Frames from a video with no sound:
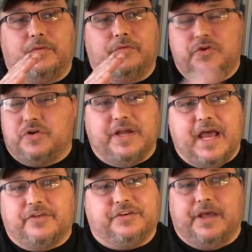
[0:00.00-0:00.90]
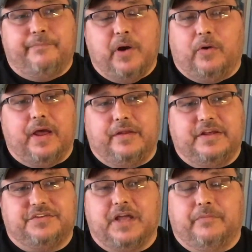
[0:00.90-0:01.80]
you cannot skip out on
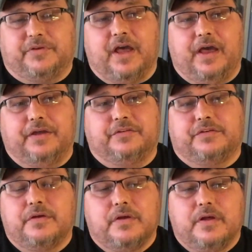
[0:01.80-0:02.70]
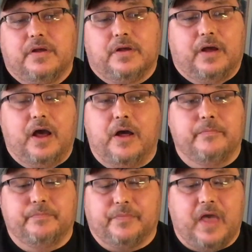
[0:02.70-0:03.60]
these steps, guys.
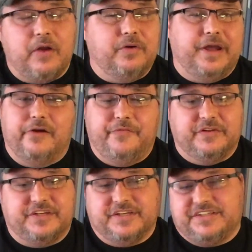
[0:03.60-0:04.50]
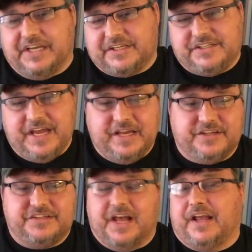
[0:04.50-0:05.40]
I don't care if it's a
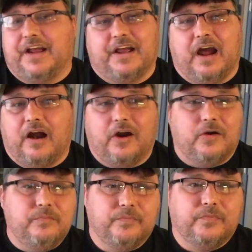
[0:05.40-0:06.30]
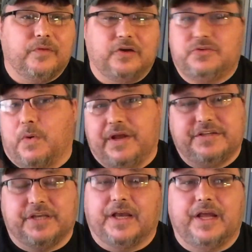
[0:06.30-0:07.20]
16-second car, a
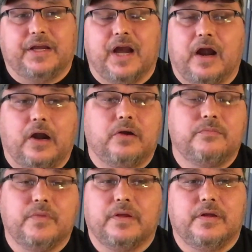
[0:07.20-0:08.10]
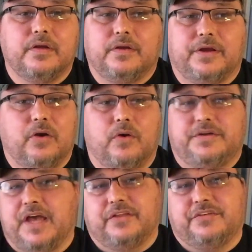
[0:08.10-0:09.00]
20-second car, a
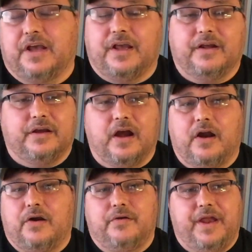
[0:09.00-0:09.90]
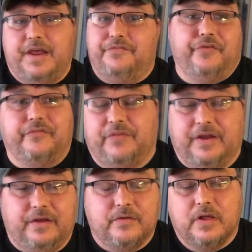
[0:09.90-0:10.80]
10-second car, an
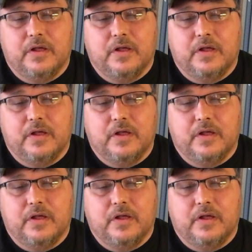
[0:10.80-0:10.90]
850.